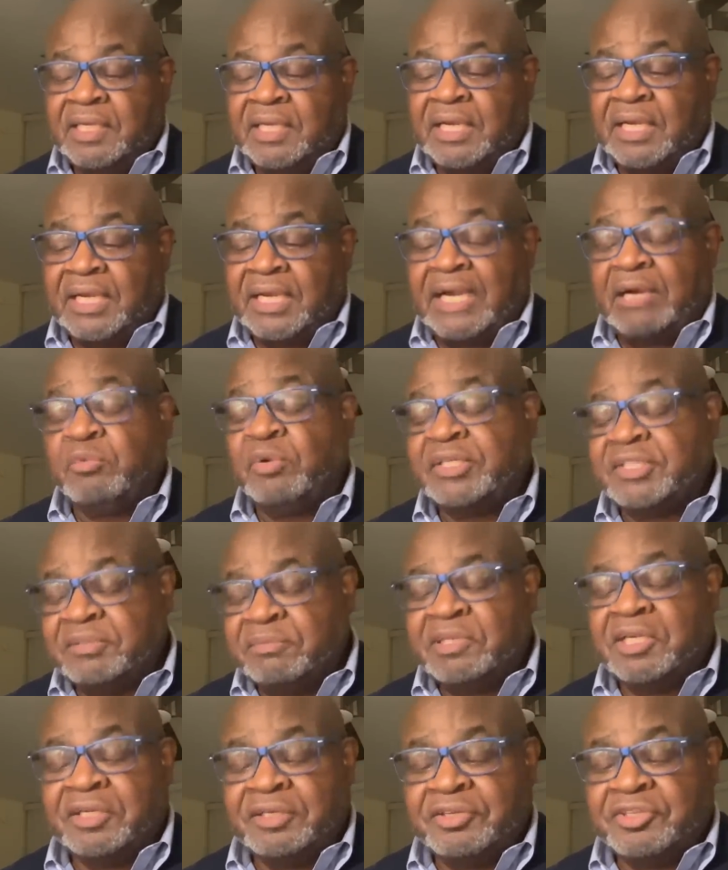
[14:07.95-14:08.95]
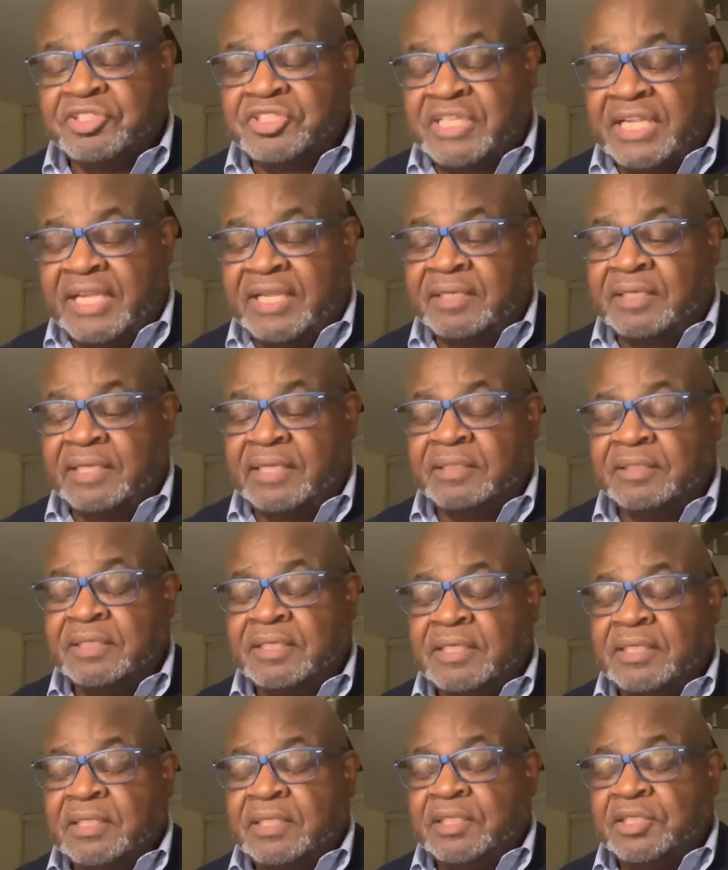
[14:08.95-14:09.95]
Uh, I want them to understand that
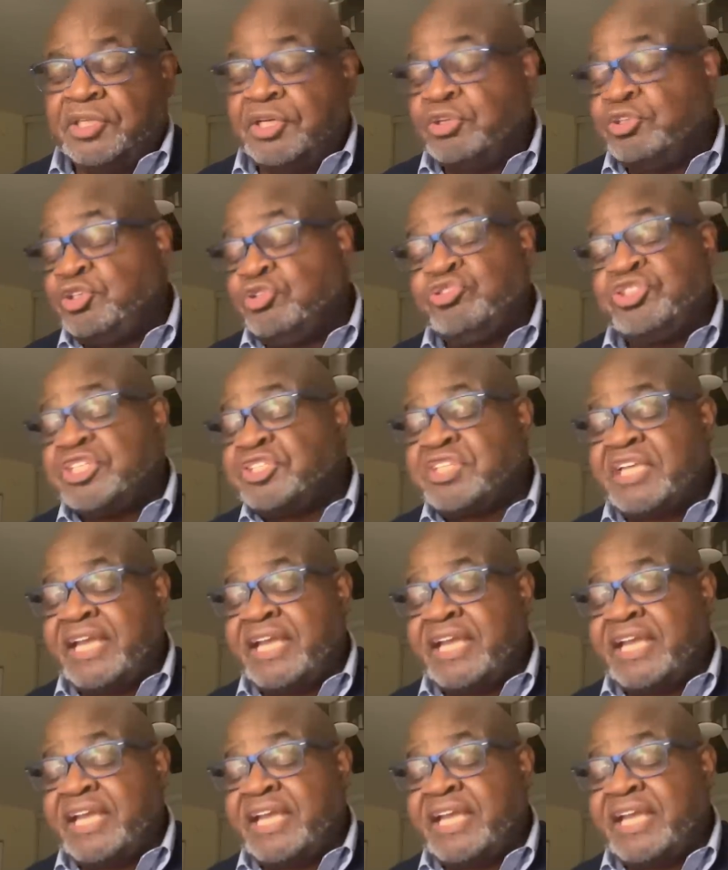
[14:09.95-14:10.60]
you know you just